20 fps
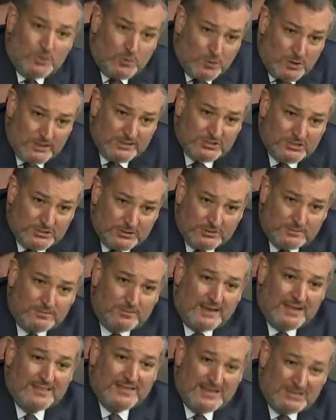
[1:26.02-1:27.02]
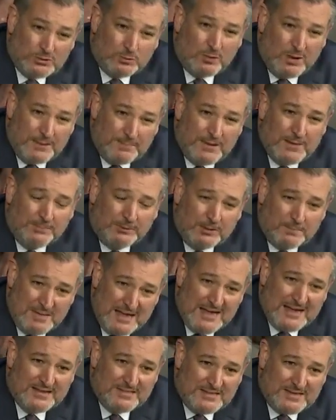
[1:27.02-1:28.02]
you don't want to, and that's why people are
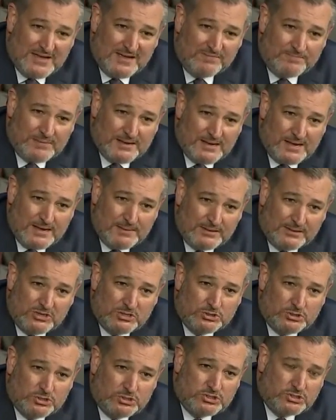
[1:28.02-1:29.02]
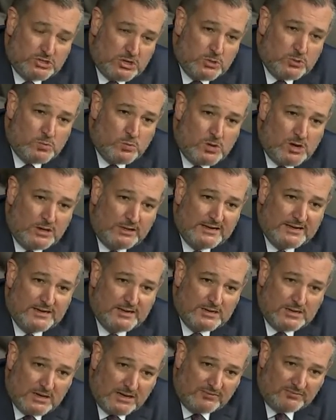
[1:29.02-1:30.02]
mad at the FBI, because you're stonewalling
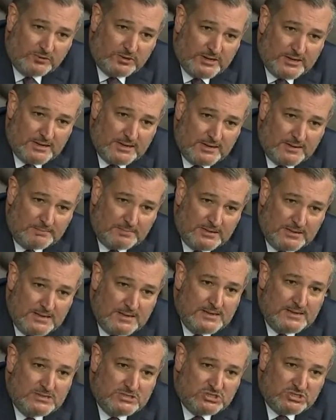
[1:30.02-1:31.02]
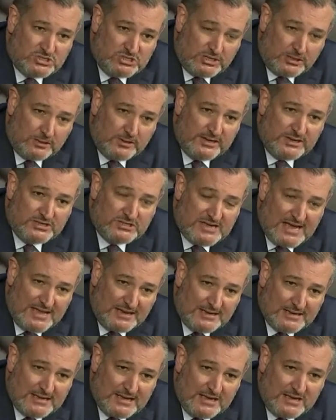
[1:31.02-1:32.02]
and covering up serious
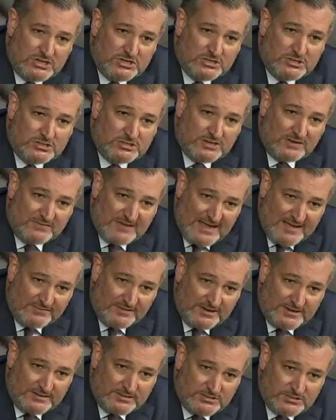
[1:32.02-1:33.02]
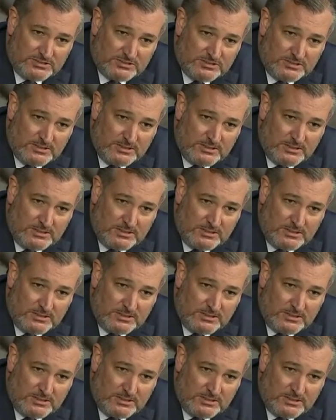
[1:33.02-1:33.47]
allegations of evidence